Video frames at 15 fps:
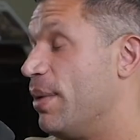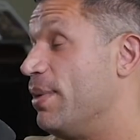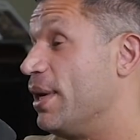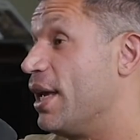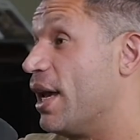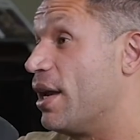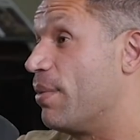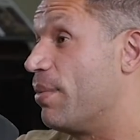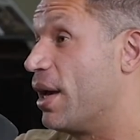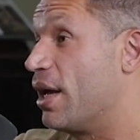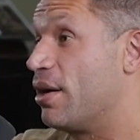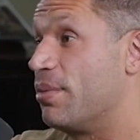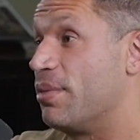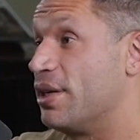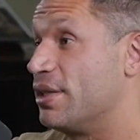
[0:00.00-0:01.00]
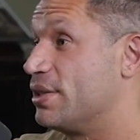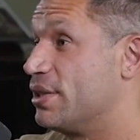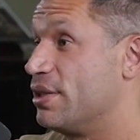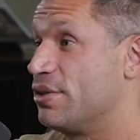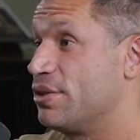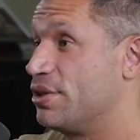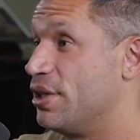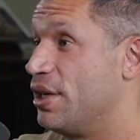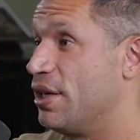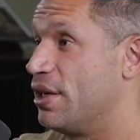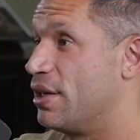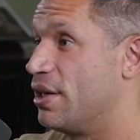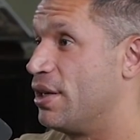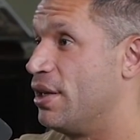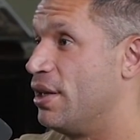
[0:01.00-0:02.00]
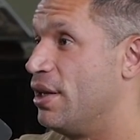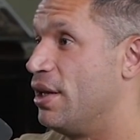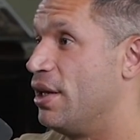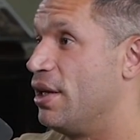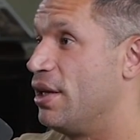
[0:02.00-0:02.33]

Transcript: maybe getting better, but it's still shit. Yeah.